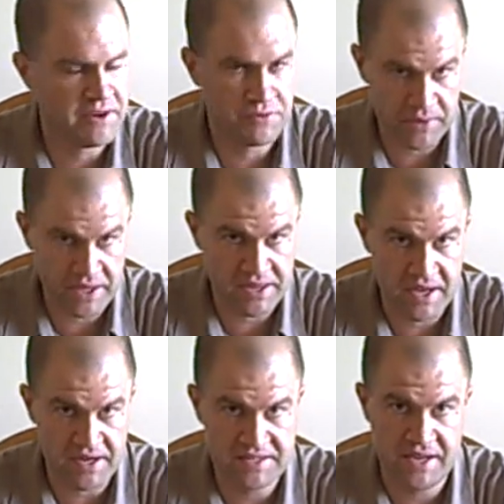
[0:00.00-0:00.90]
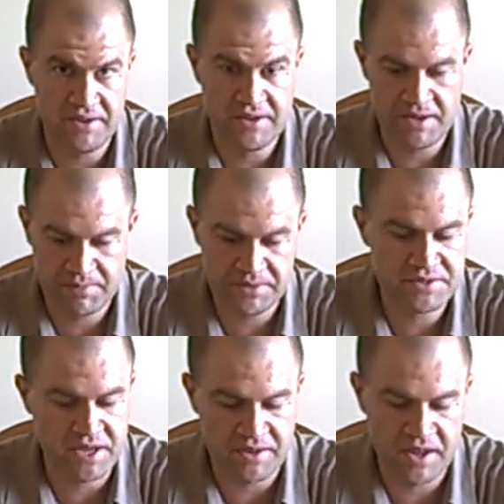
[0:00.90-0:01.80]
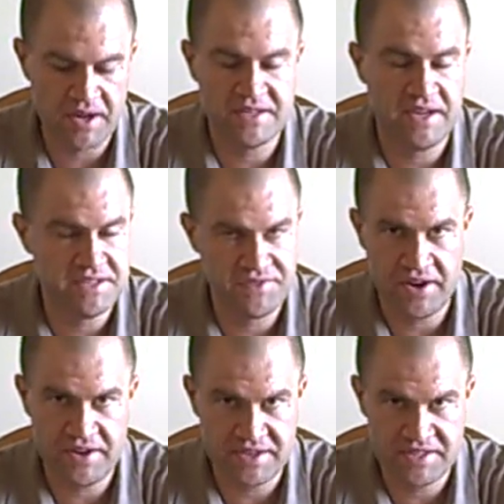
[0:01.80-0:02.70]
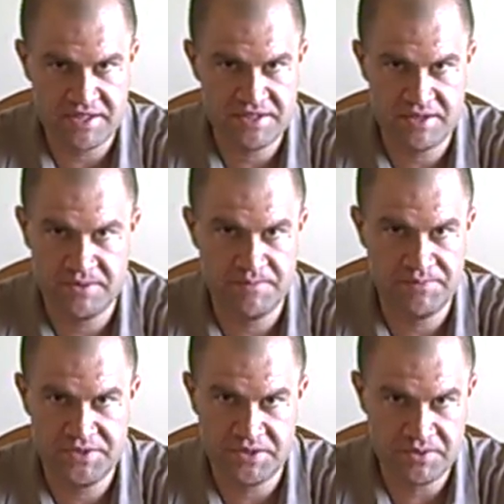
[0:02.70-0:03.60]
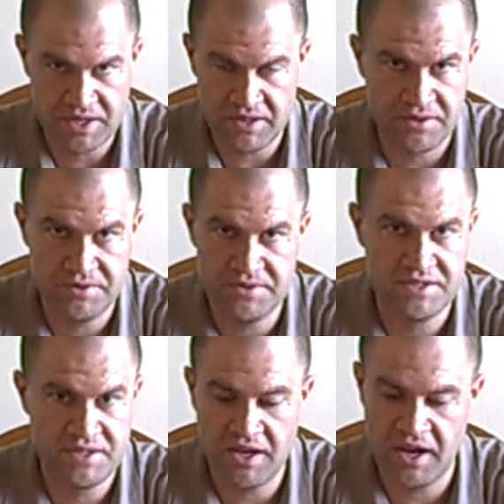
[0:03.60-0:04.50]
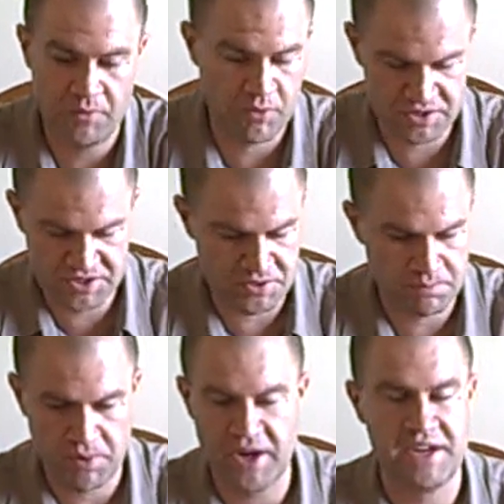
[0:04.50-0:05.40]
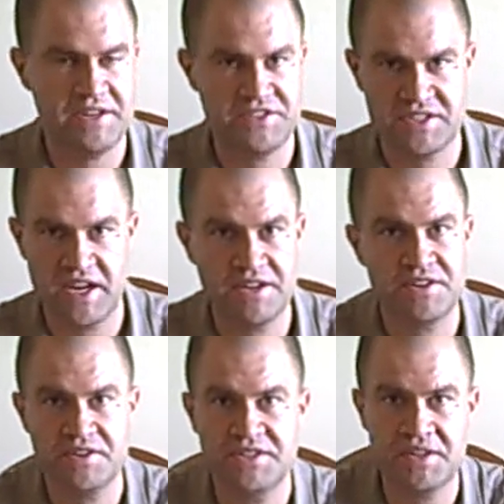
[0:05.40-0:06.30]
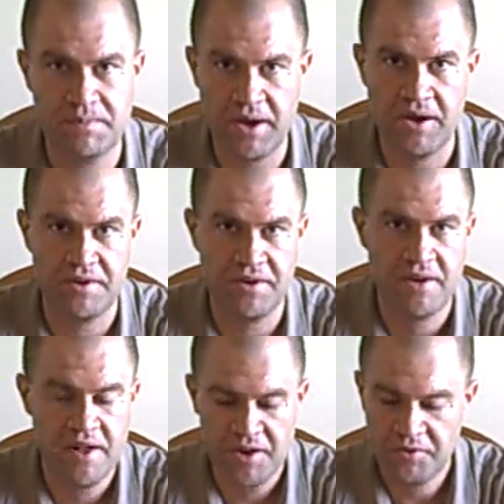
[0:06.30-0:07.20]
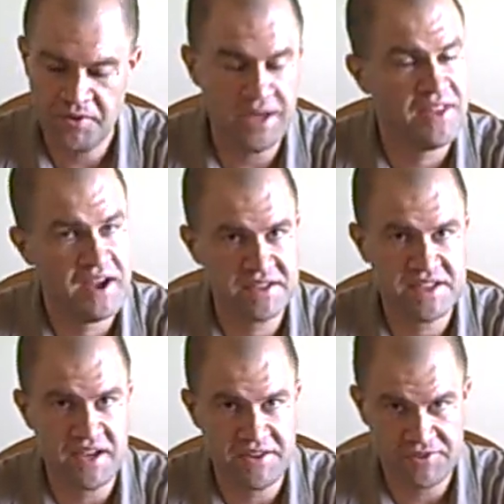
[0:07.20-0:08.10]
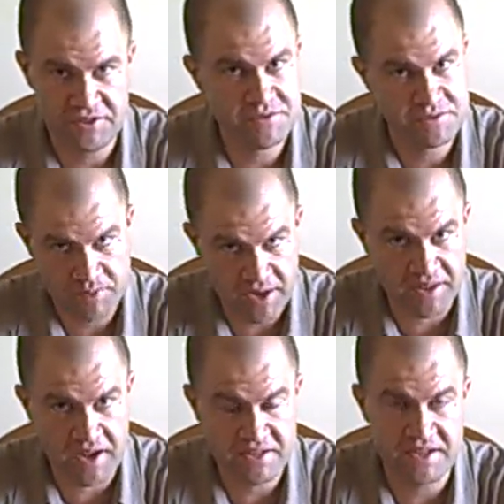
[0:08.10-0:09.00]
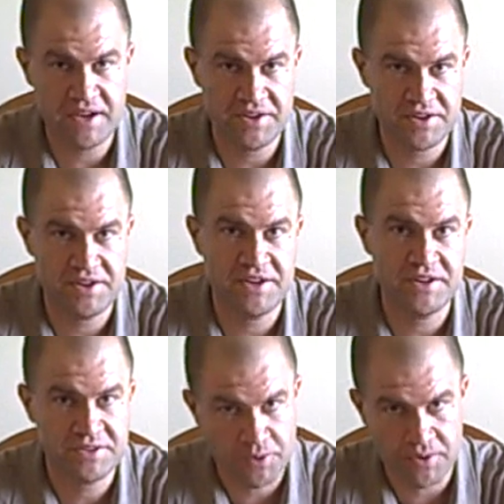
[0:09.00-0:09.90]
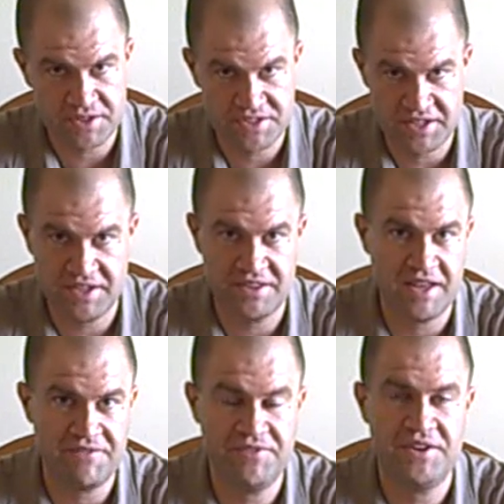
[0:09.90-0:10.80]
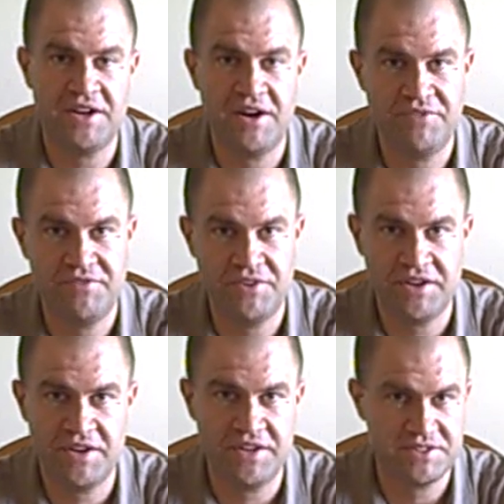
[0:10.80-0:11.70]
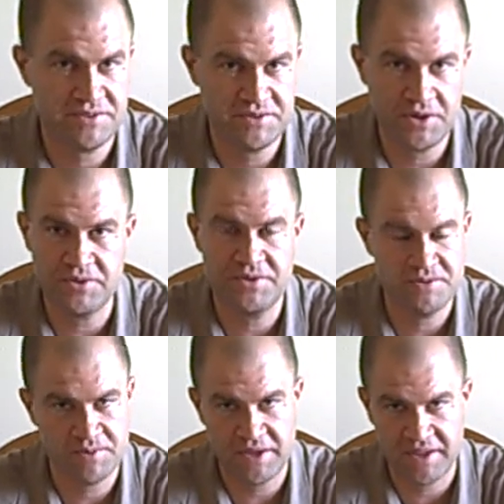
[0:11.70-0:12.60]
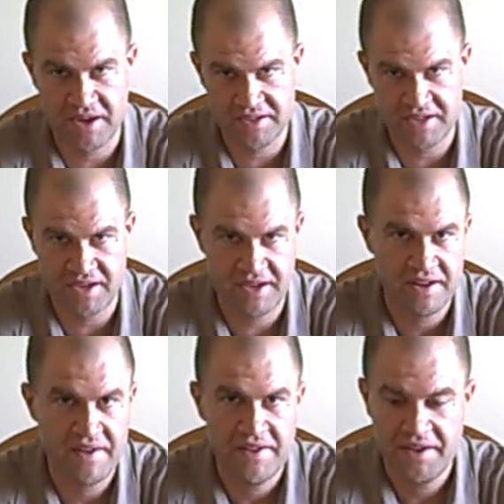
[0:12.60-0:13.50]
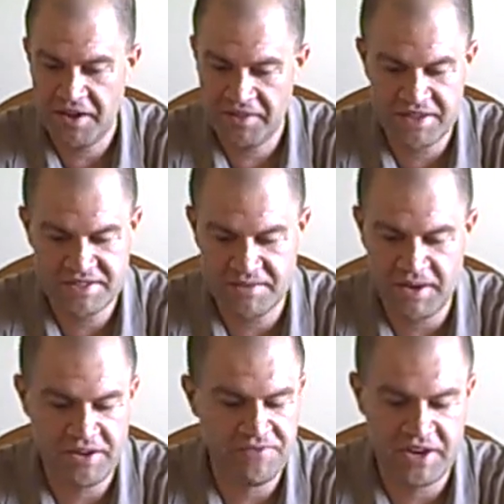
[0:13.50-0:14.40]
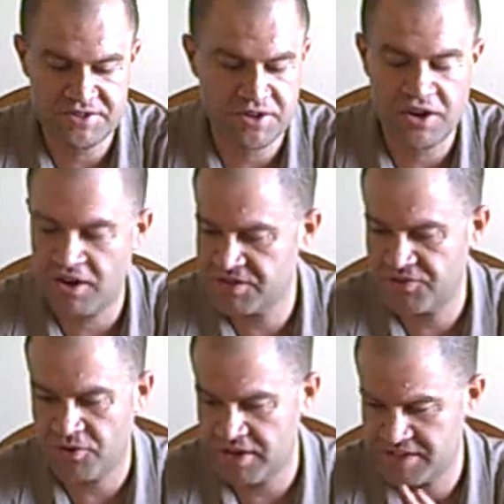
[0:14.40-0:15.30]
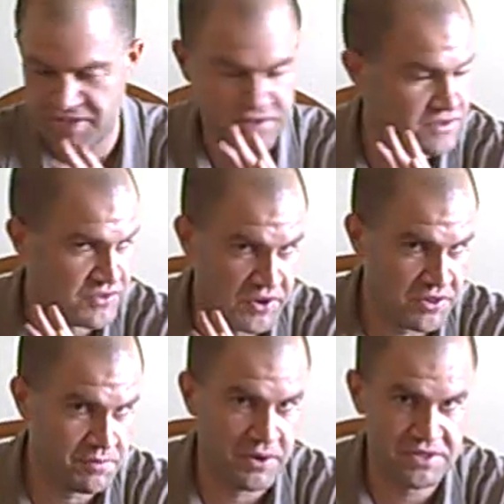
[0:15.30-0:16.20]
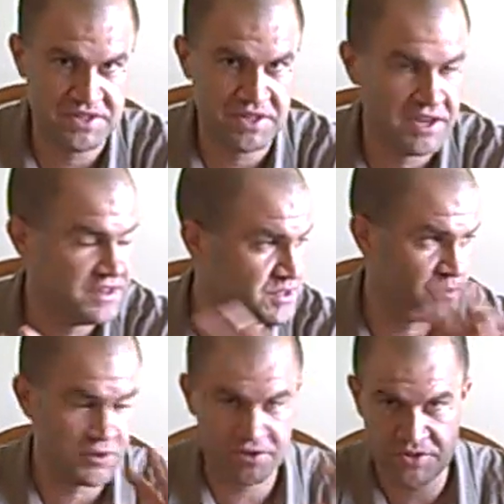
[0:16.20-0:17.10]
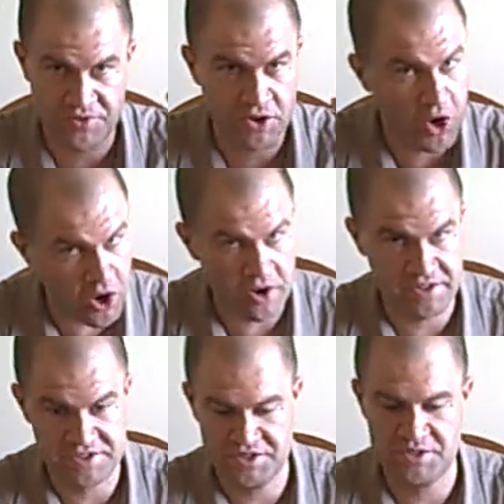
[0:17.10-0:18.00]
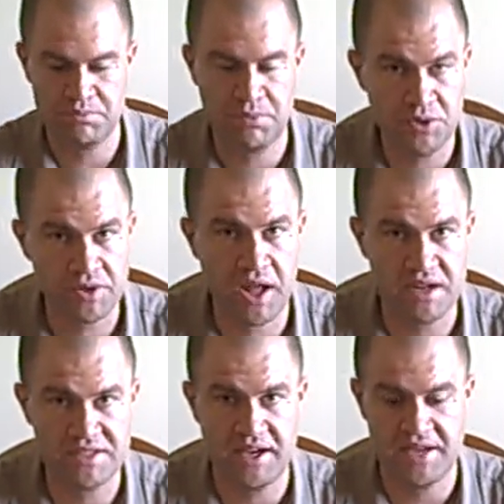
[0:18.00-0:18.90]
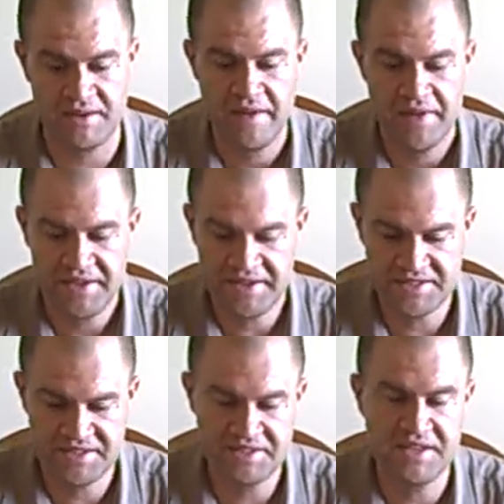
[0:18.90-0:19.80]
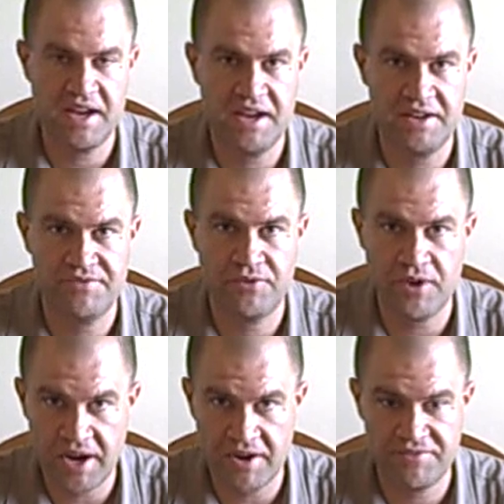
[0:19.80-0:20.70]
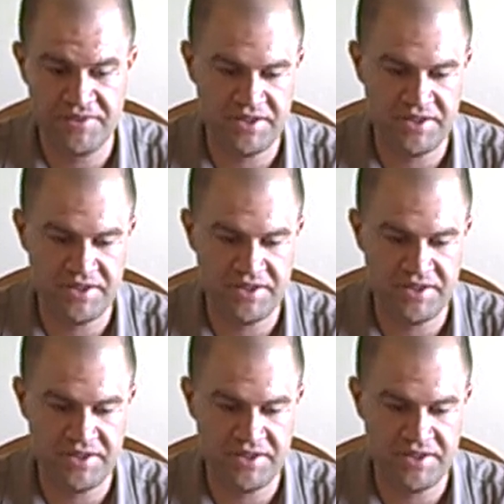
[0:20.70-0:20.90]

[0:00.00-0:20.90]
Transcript: like red Loctite, okay? Blue Loctite is very easy to get loose. Once you break it, it just kind of turns into powder. Red Loctite, if you use red Loctite, you're gonna need a torch to get that fitting off of your gun. So don't use red Loctite unless the manufacturer calls for it. It's used for other parts in the gun. It's more used for car engines. Blue Loctite is designed for air